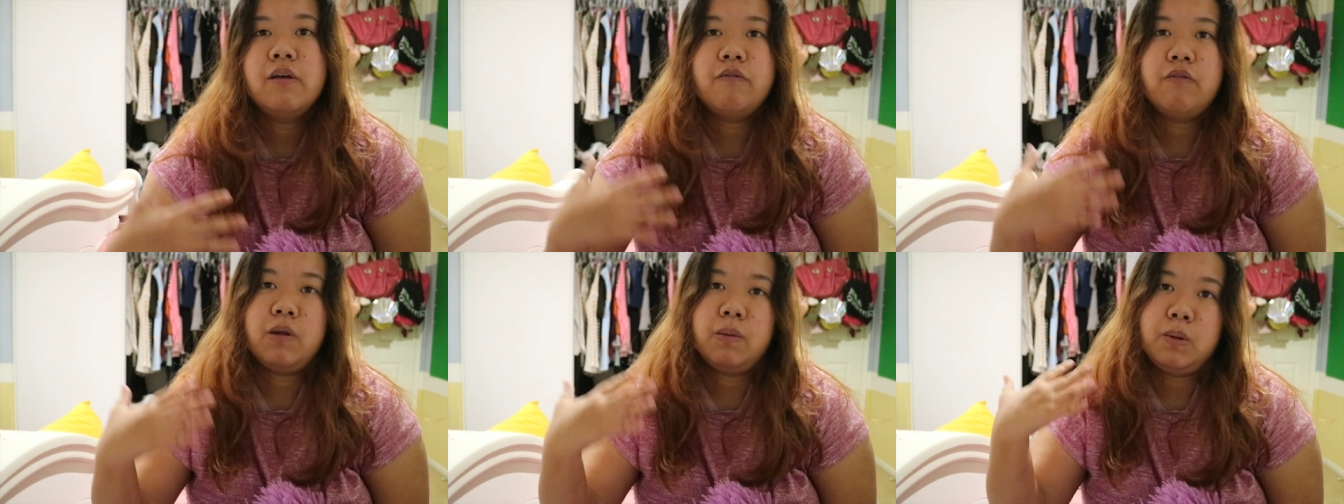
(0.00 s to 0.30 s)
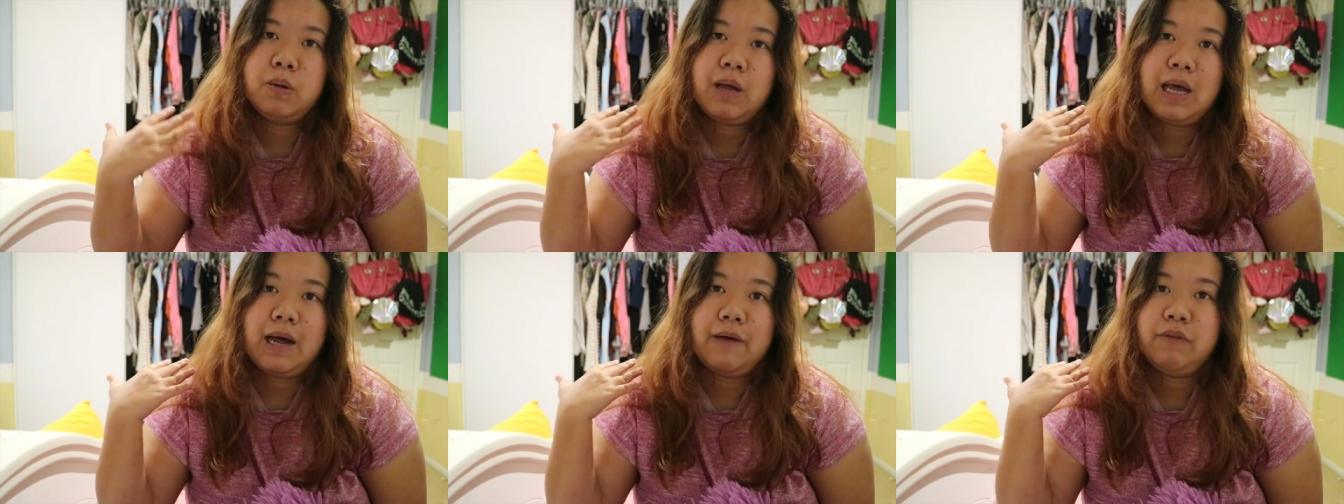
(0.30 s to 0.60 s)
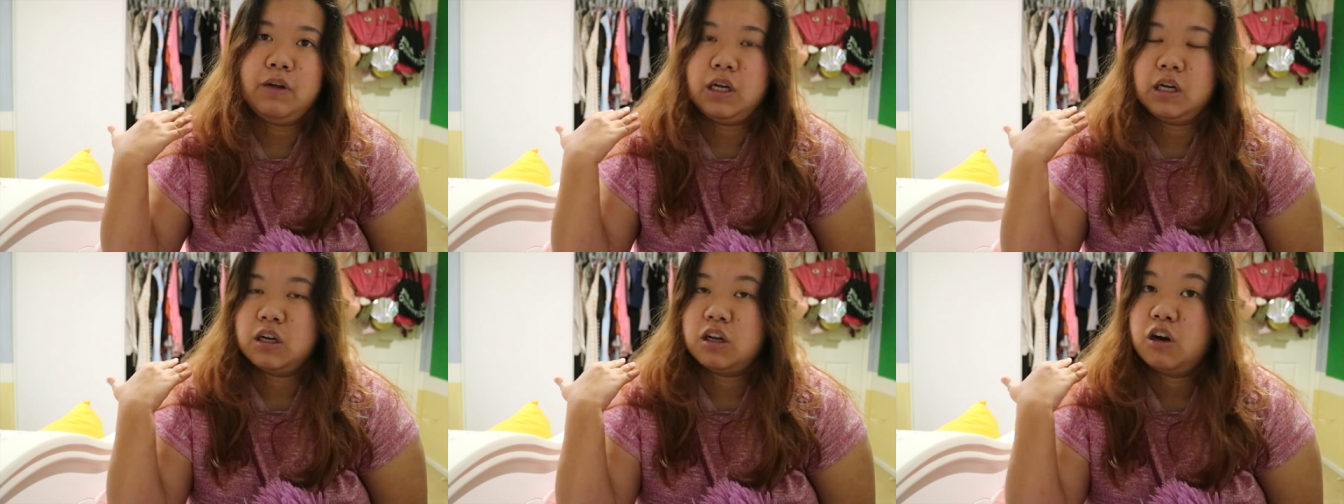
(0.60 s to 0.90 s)
if you
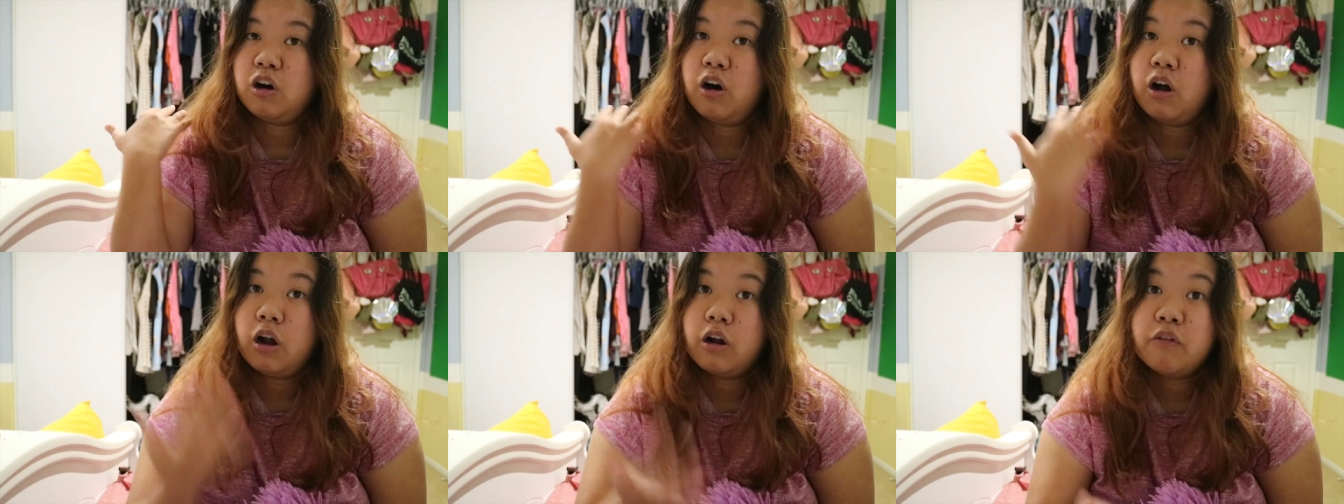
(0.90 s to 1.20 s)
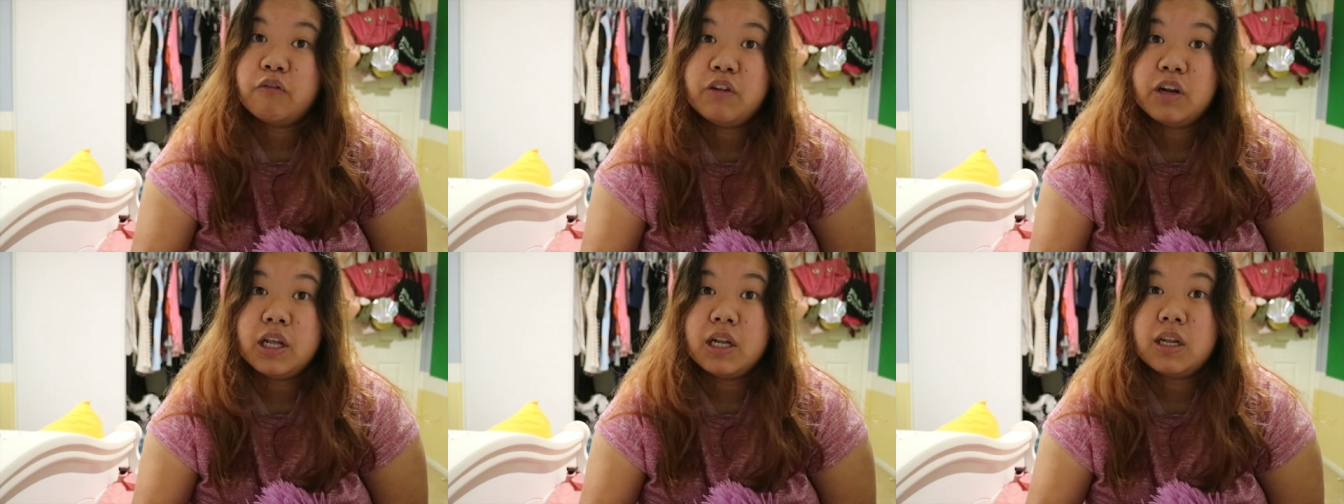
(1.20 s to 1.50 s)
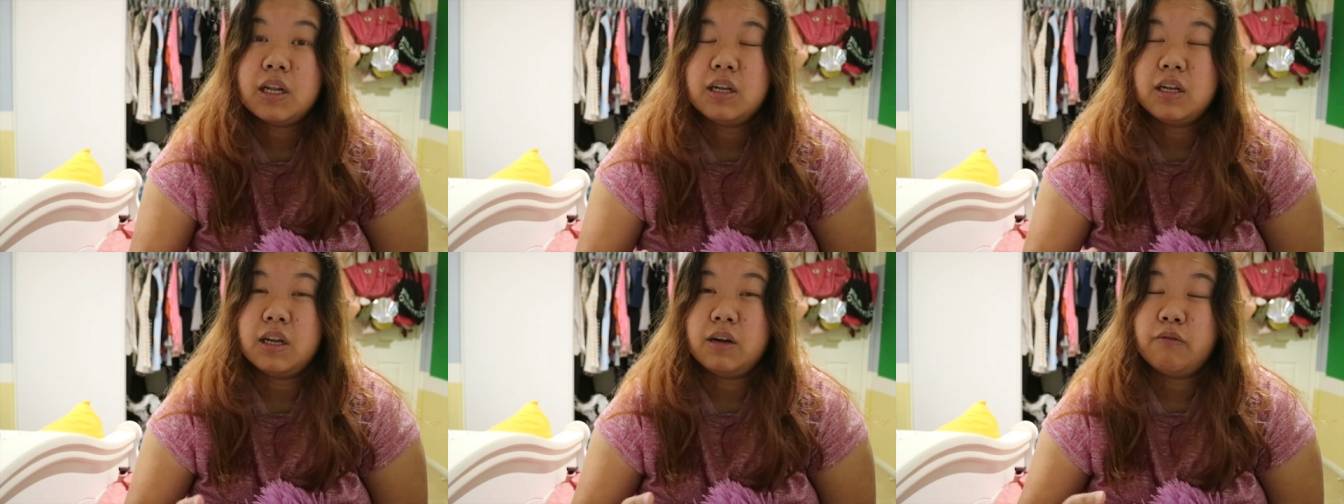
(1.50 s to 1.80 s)
having a
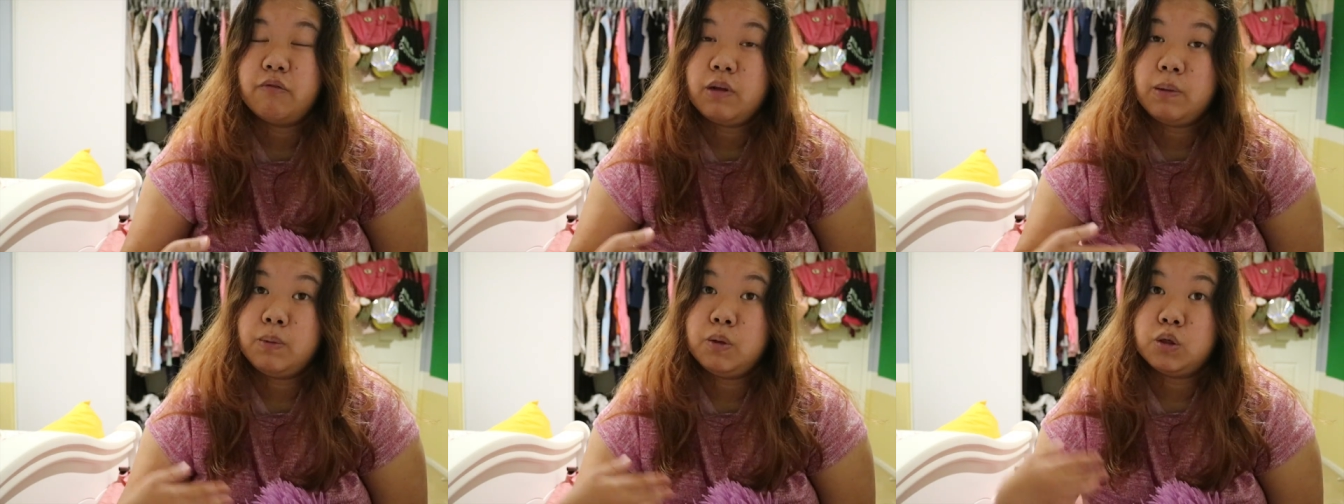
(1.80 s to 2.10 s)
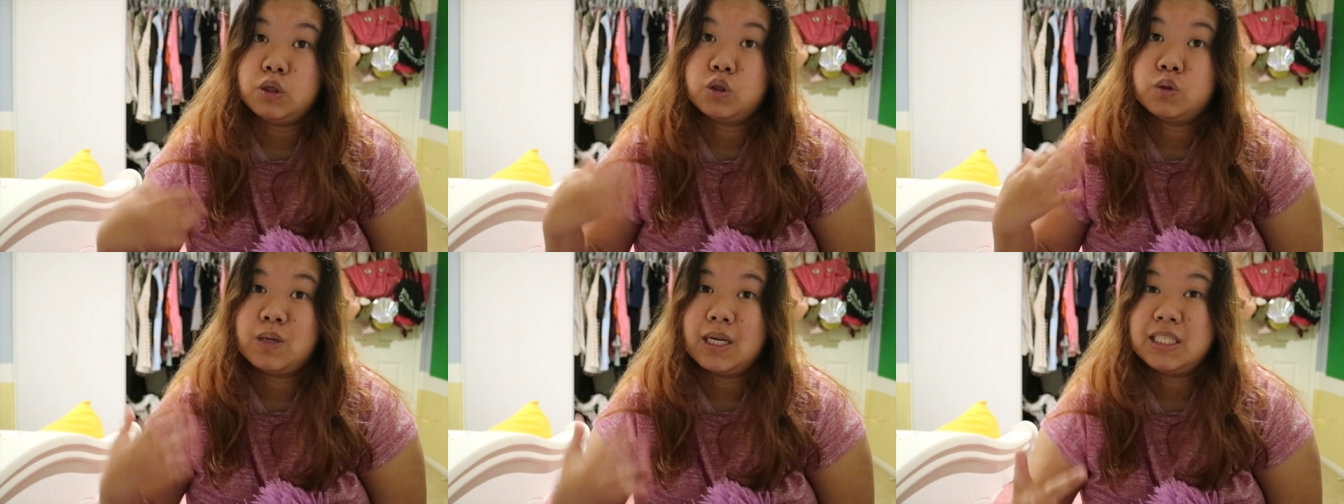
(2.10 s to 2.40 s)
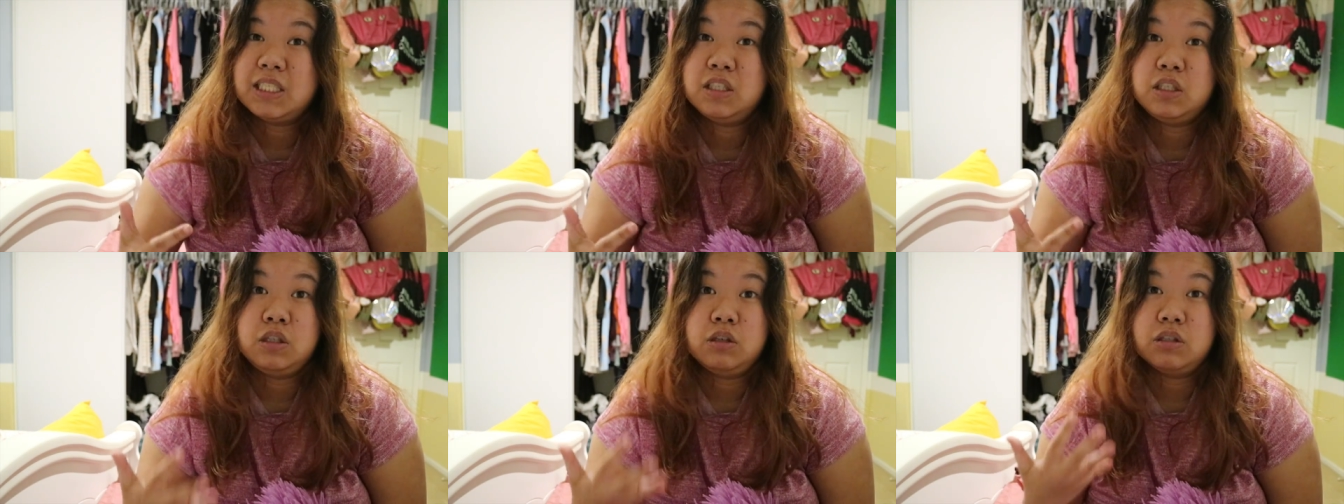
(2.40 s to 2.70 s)
confidence, and then if you
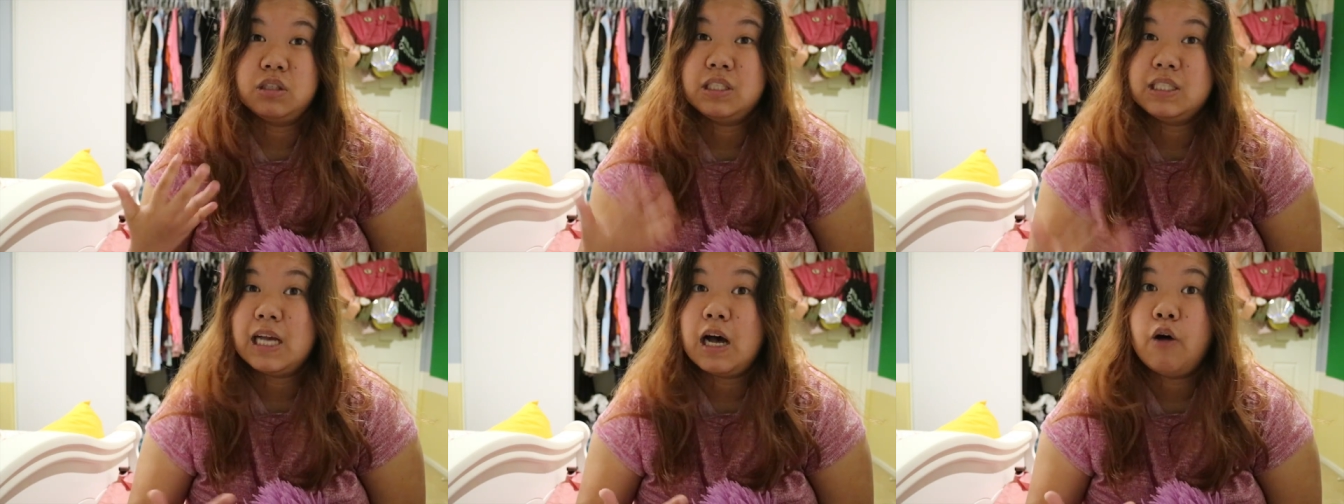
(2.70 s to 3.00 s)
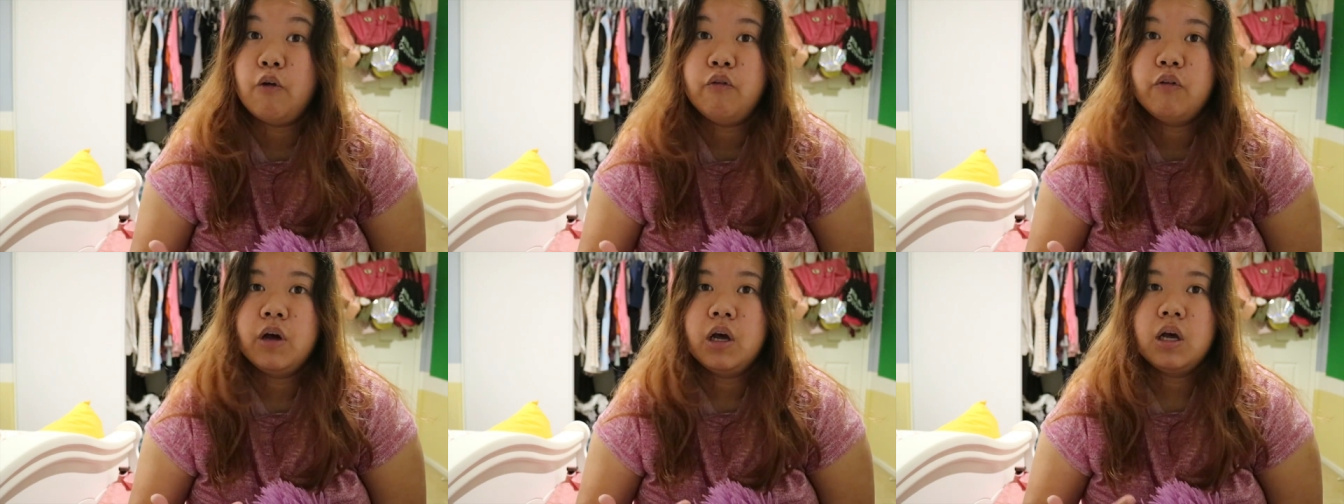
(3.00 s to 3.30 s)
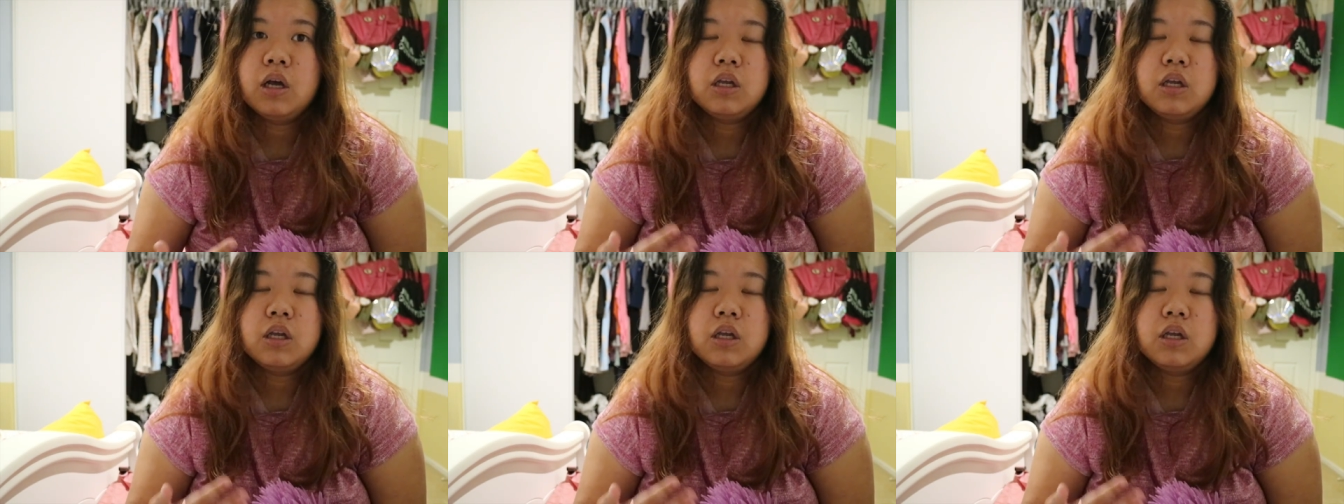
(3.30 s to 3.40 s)
trust in yourself,